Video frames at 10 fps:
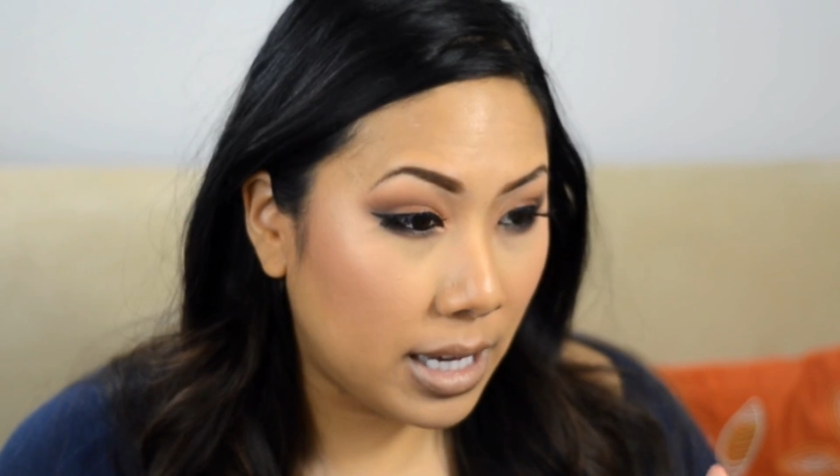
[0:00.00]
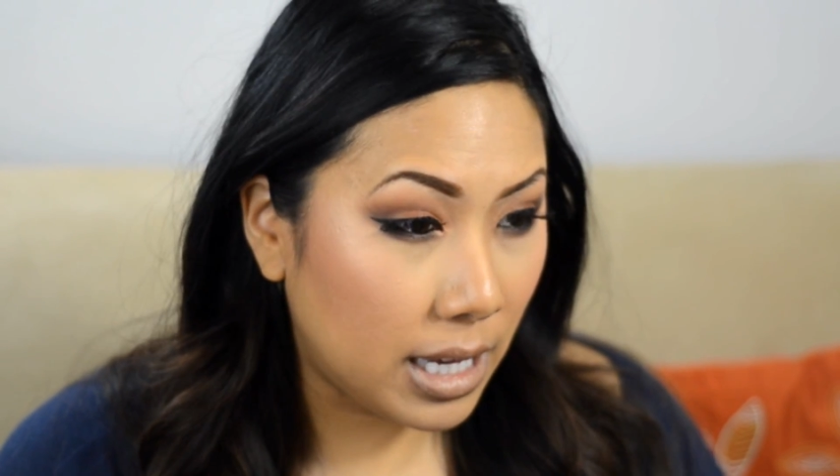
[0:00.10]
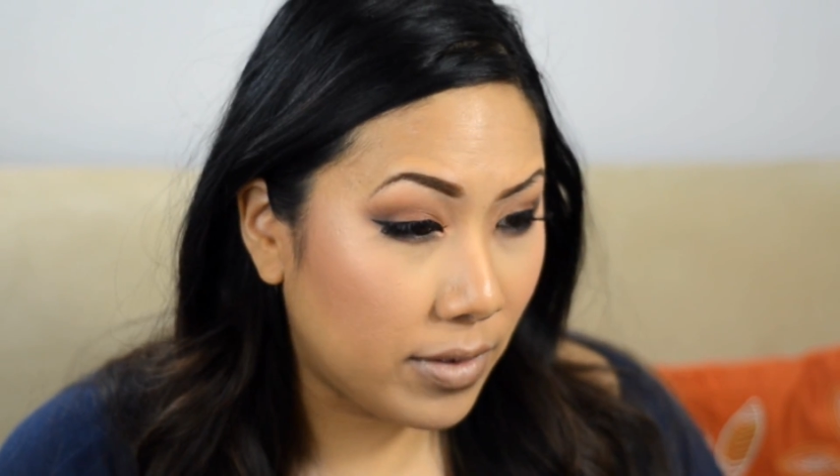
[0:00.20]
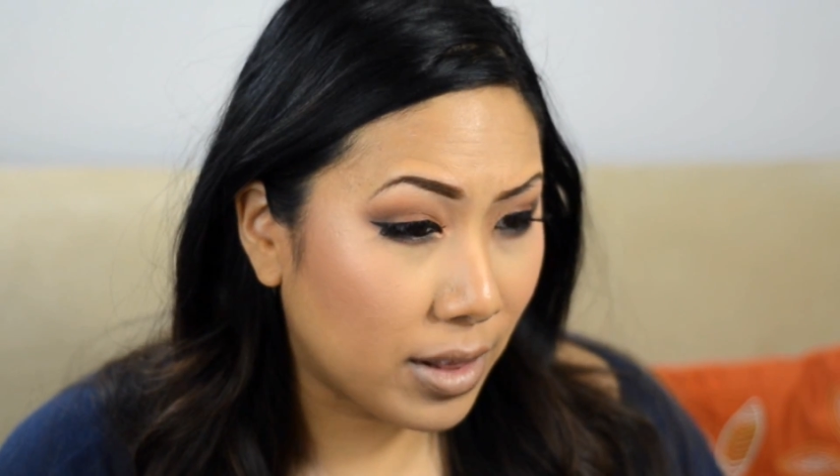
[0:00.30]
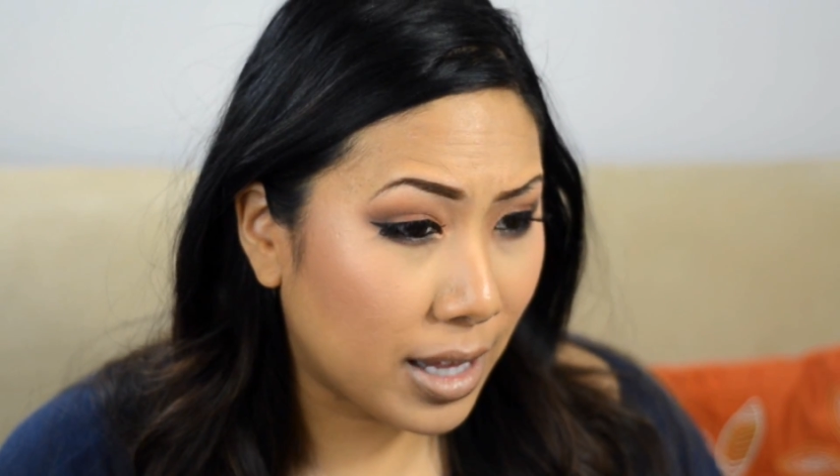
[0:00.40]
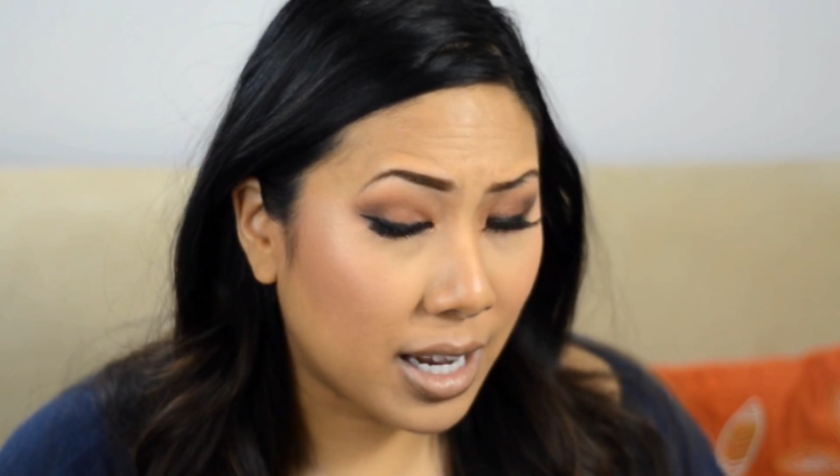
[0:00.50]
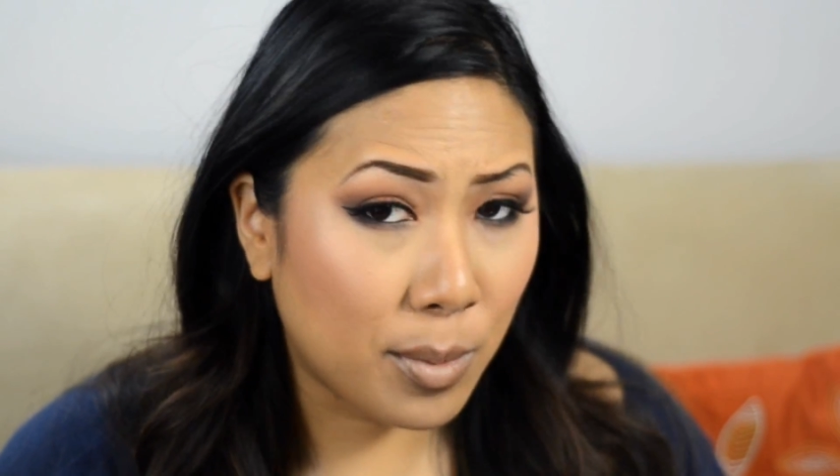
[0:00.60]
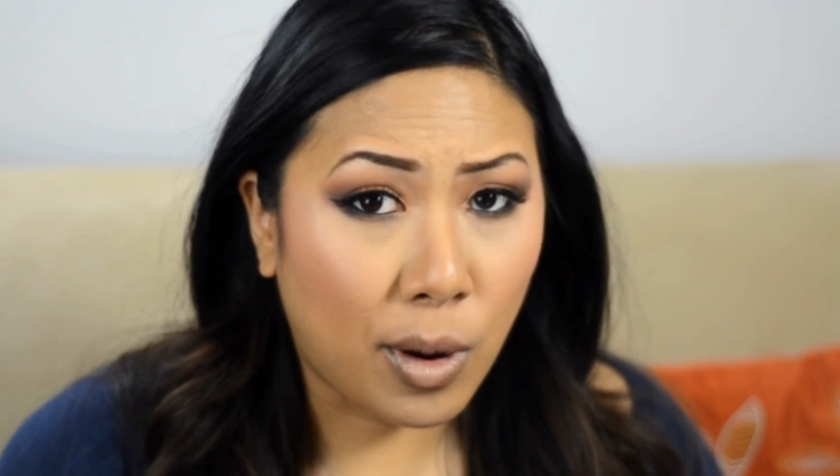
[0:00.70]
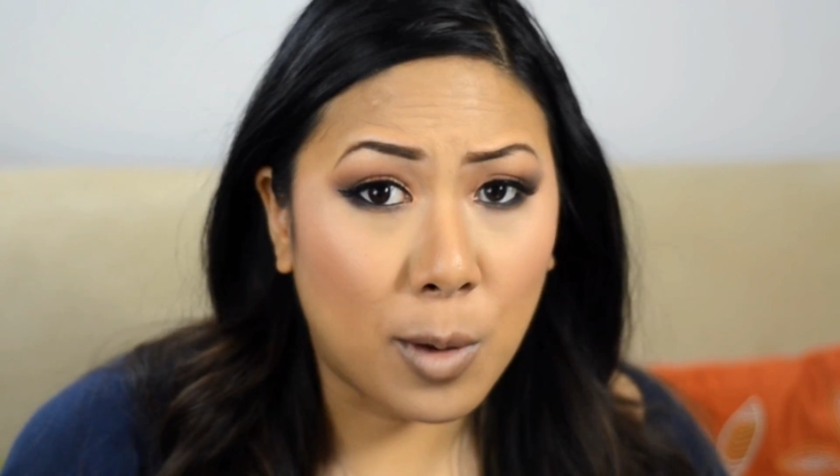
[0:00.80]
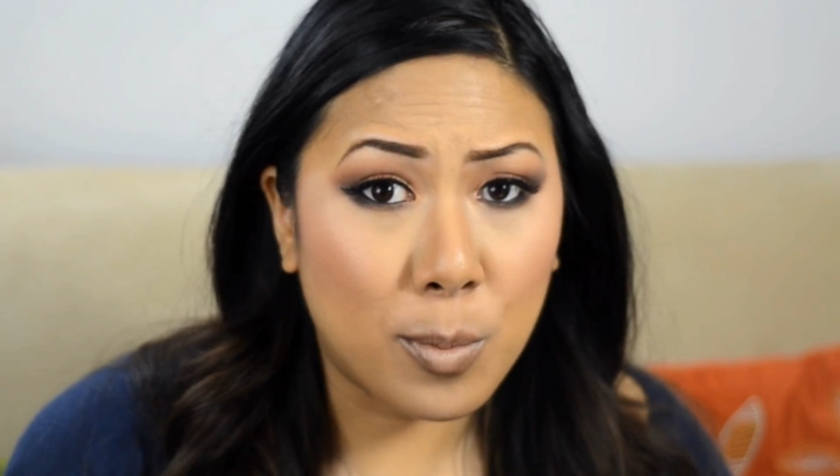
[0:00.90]
even like a
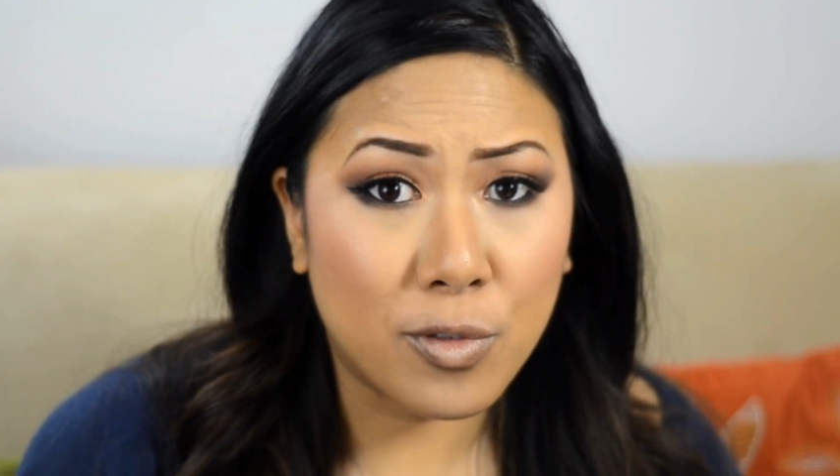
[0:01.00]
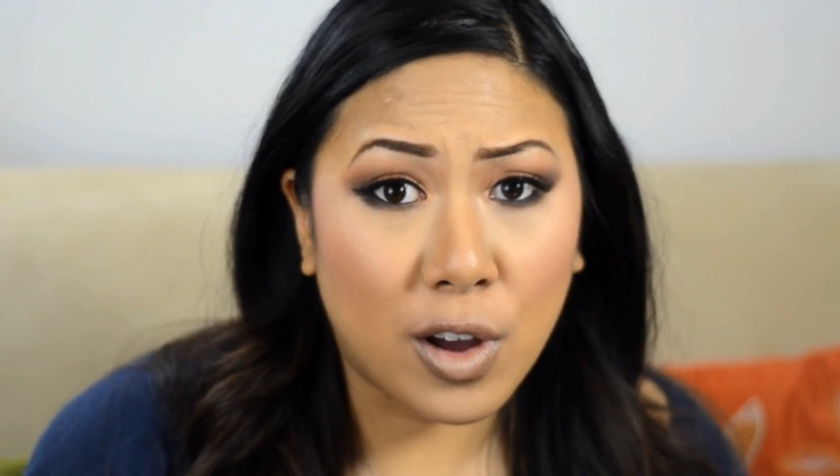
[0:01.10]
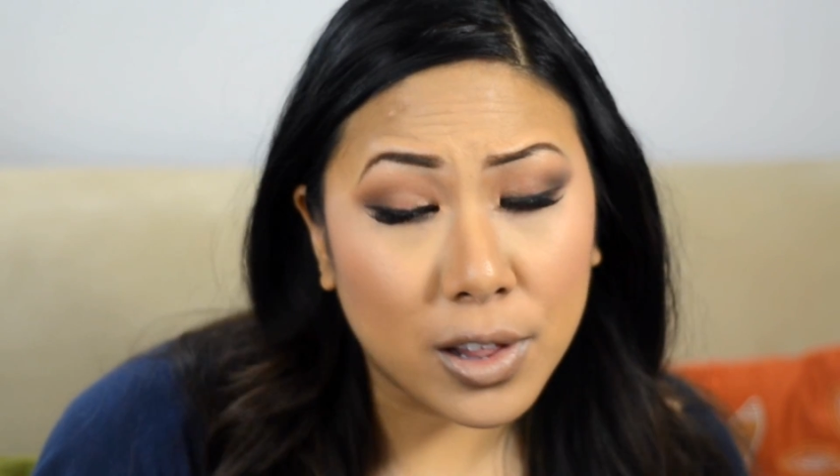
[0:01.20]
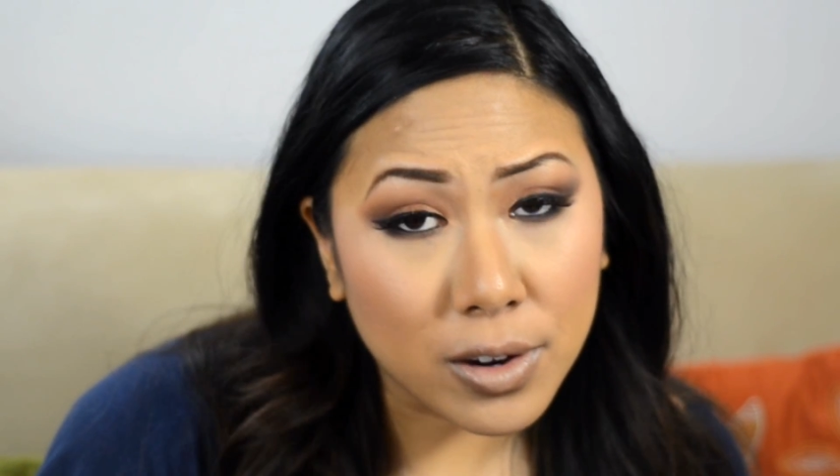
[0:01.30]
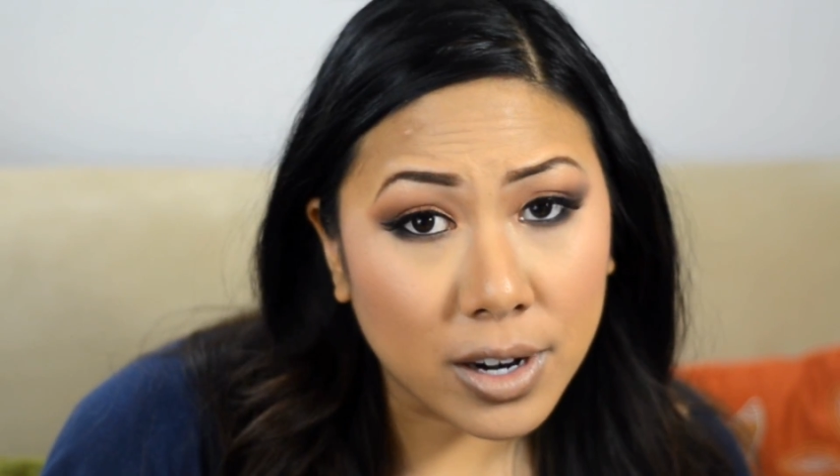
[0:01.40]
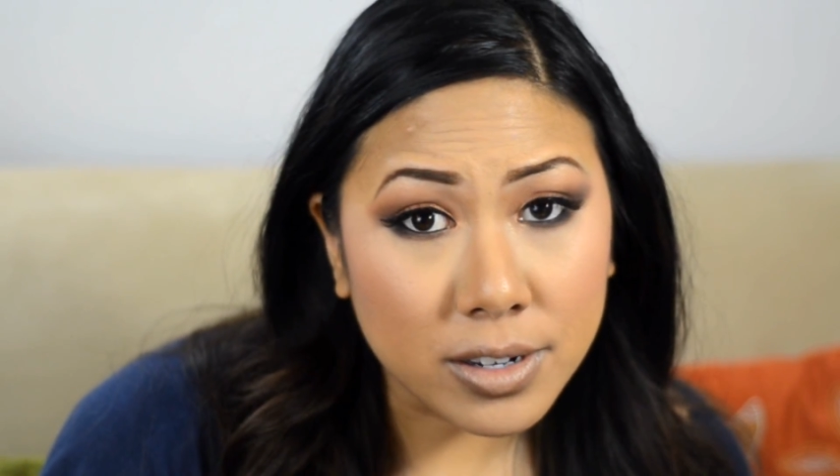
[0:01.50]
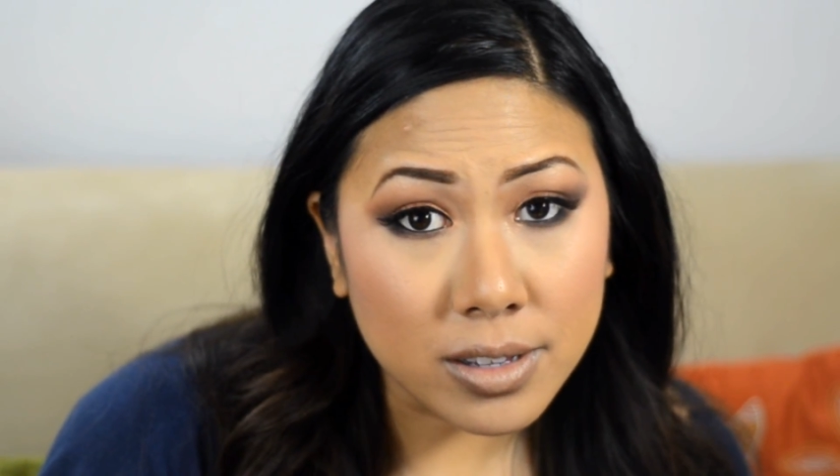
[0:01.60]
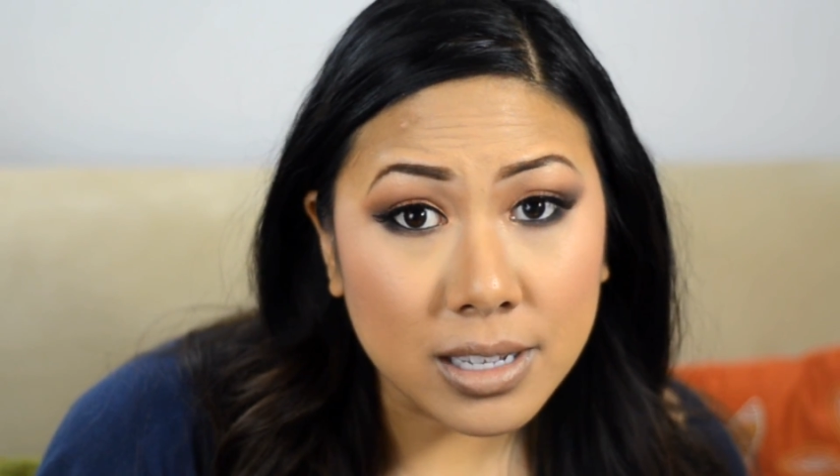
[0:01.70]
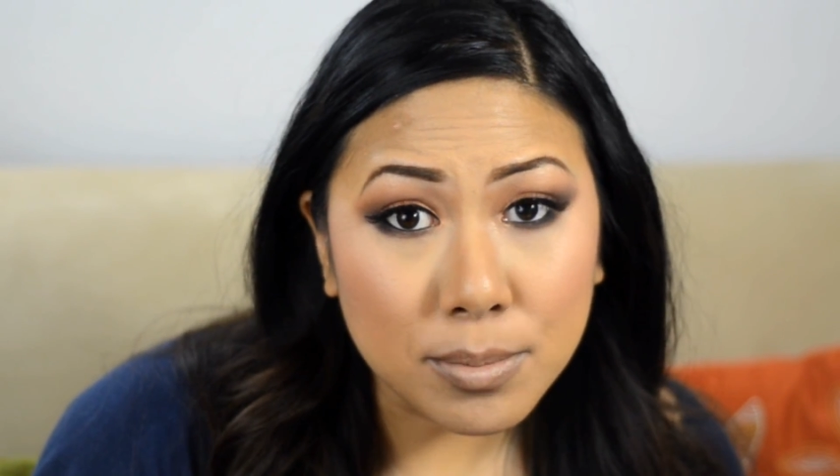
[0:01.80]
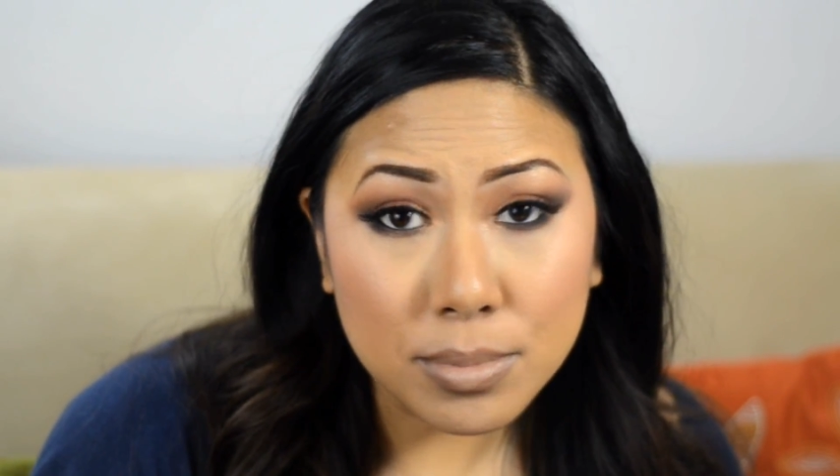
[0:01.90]
pop of color on your
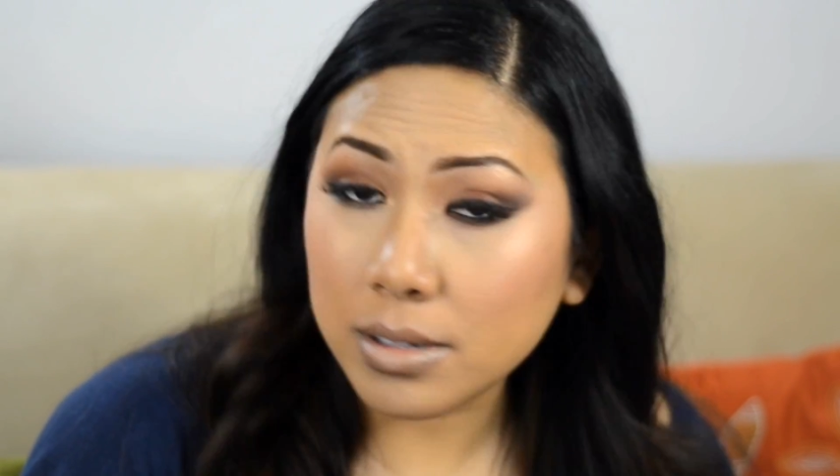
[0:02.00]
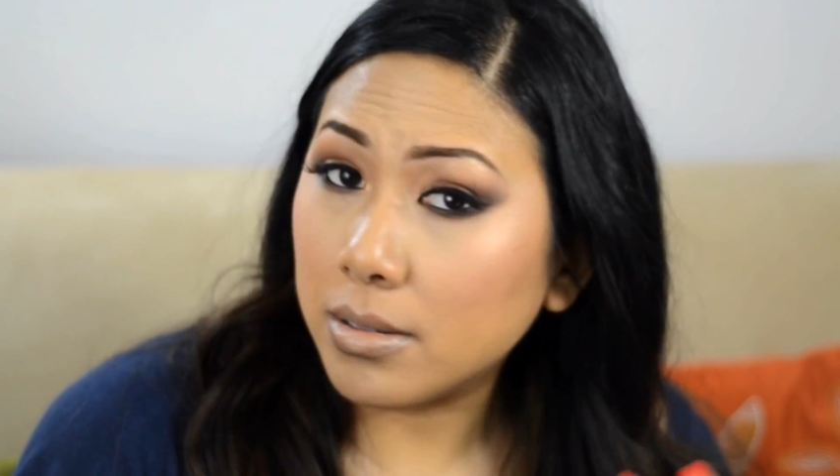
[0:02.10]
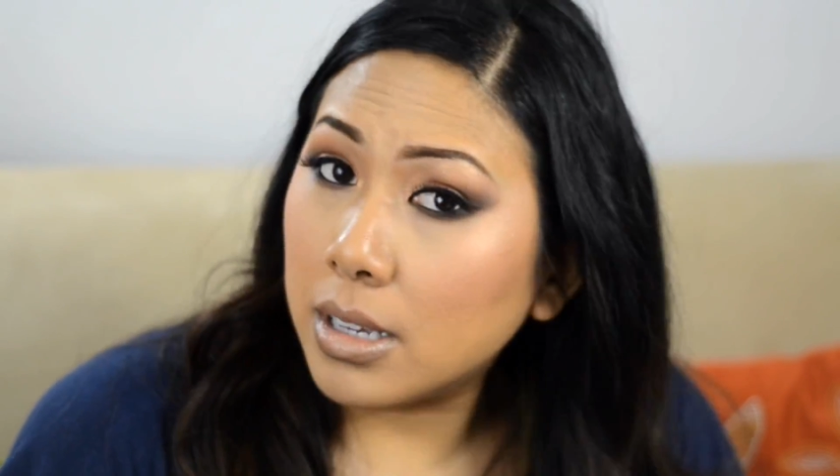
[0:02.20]
lips